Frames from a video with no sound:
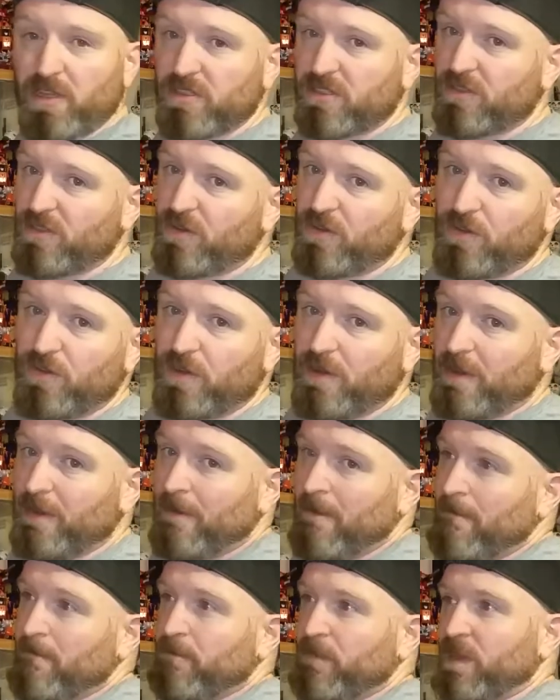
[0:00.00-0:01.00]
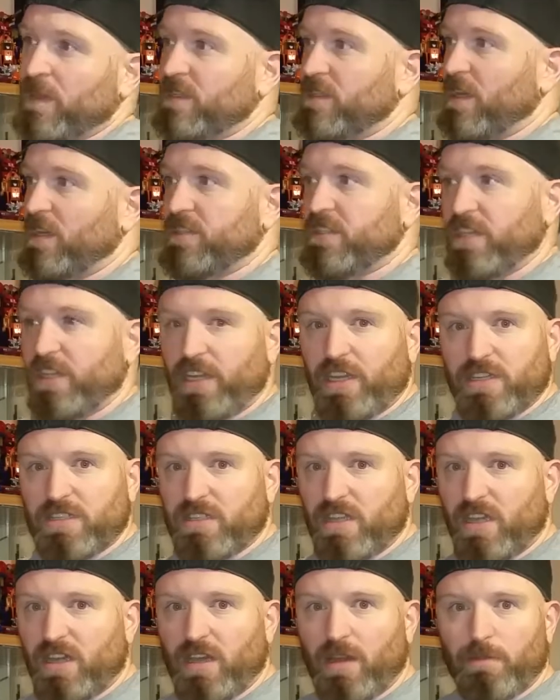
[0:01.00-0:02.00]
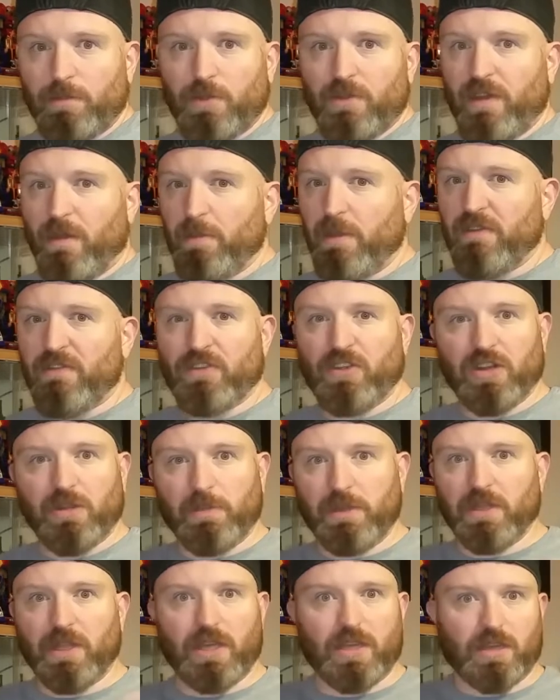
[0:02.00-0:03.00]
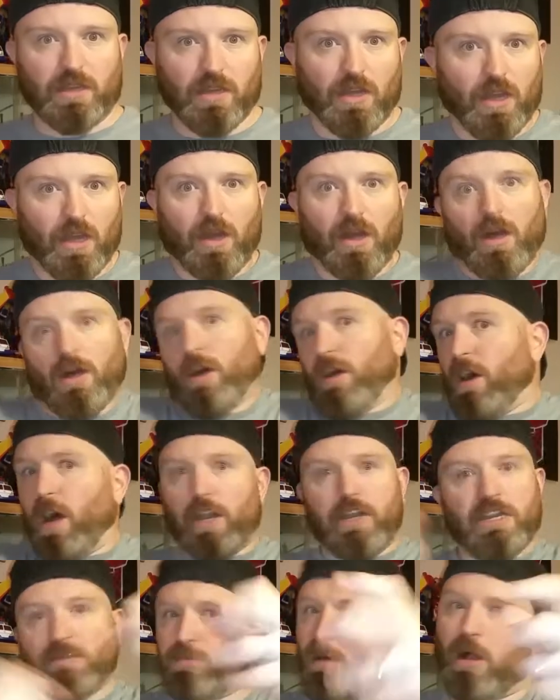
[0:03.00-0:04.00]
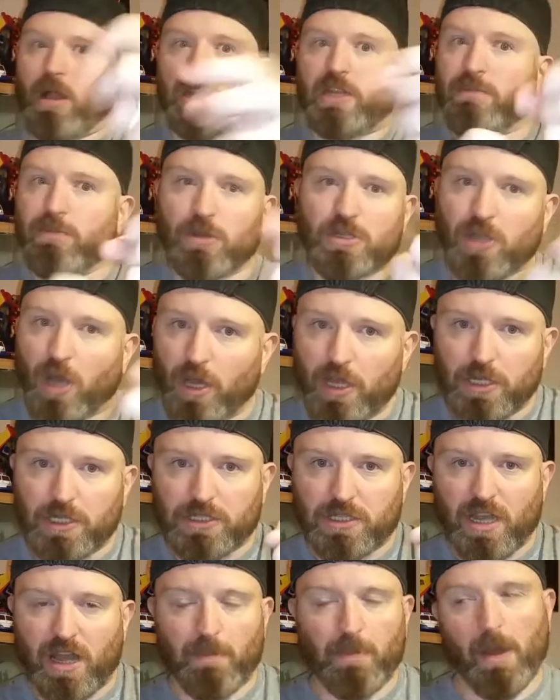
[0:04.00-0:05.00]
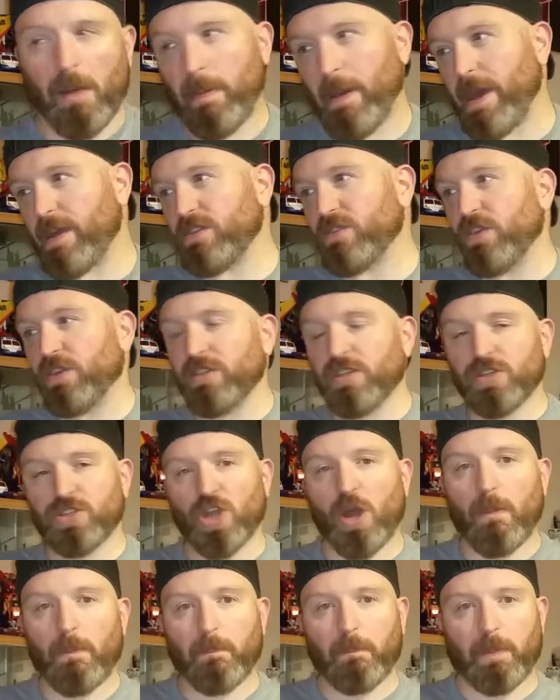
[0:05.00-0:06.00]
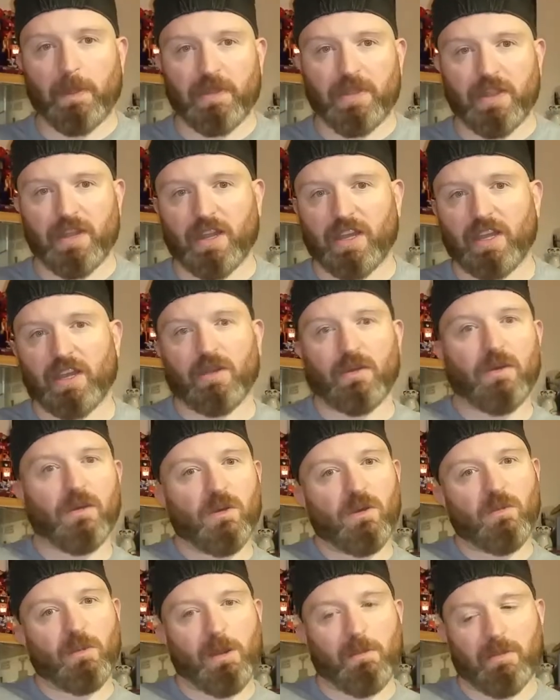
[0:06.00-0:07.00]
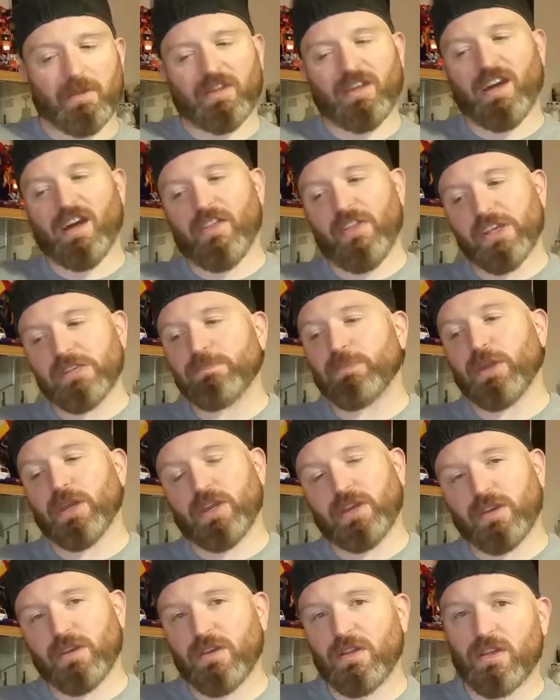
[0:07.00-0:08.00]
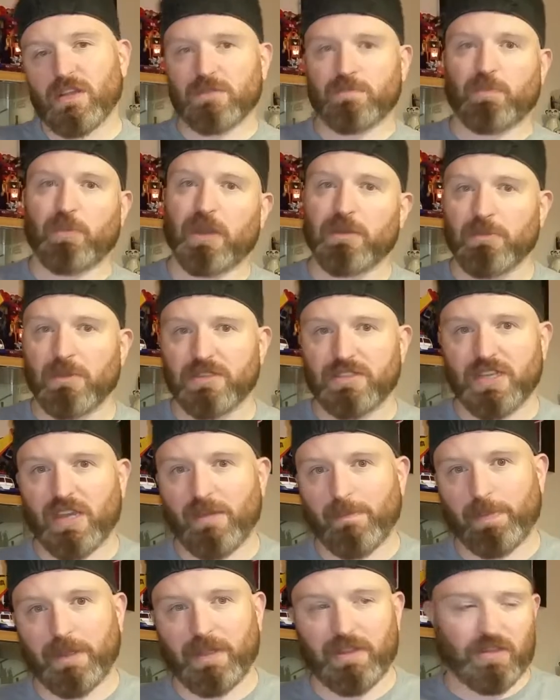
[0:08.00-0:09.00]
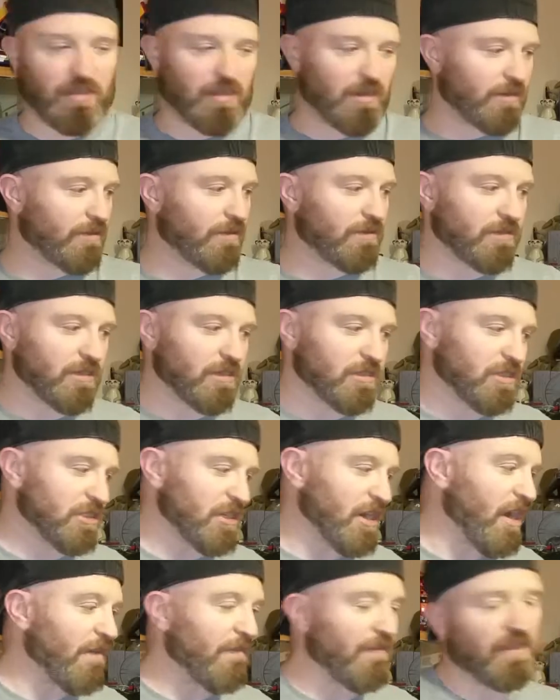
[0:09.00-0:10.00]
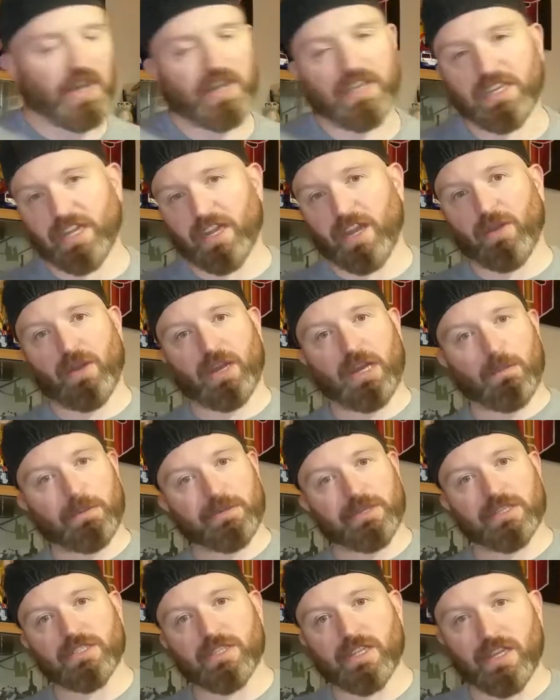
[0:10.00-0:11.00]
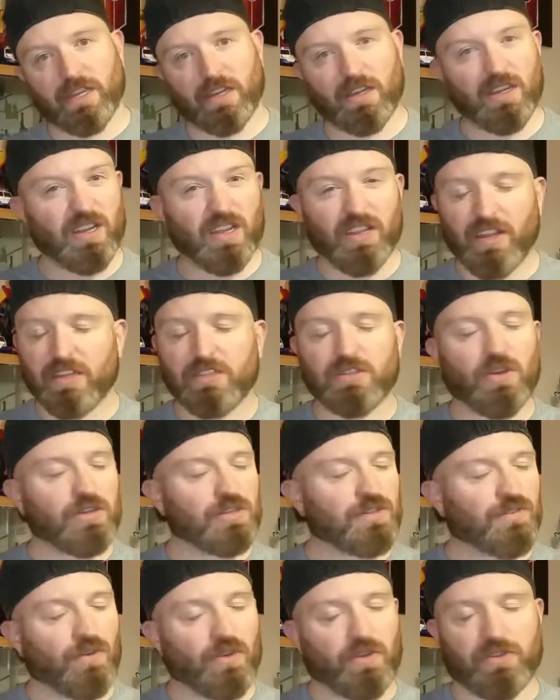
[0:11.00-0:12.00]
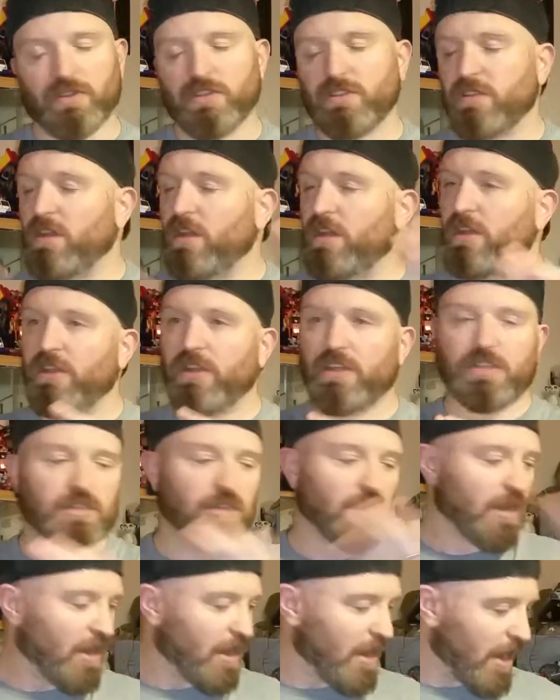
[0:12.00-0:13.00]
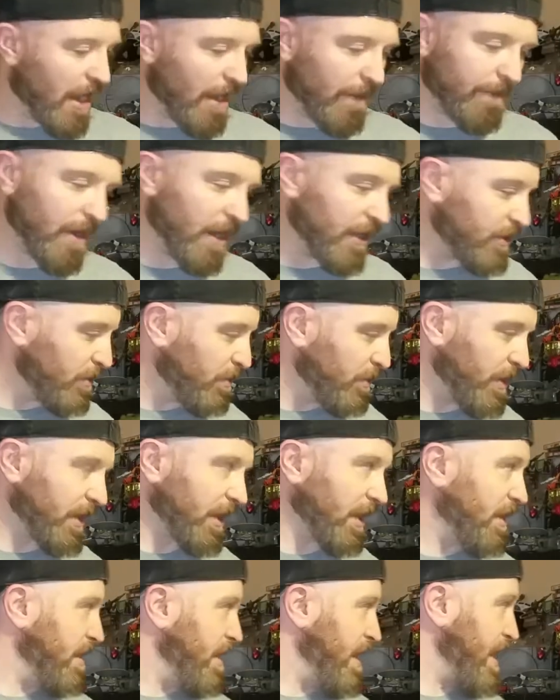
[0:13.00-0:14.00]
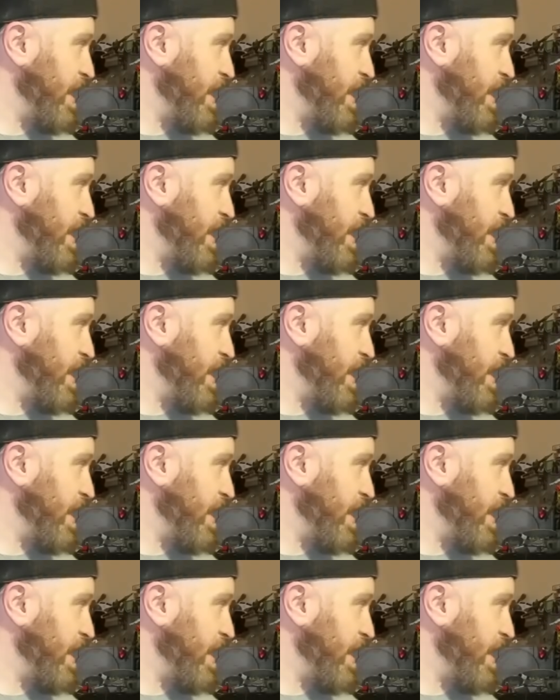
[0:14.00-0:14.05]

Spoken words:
me. It's a serious thing. I'm never going to be like, oh, I need more toys. I buy a toy in the shop and then I get it home and I'm like, oh, that's pretty cool. Let's brighten my day a bit. And then it goes on the shelf and then I get it out a couple of days later. That's all it's for. There's none of this. I don't want to get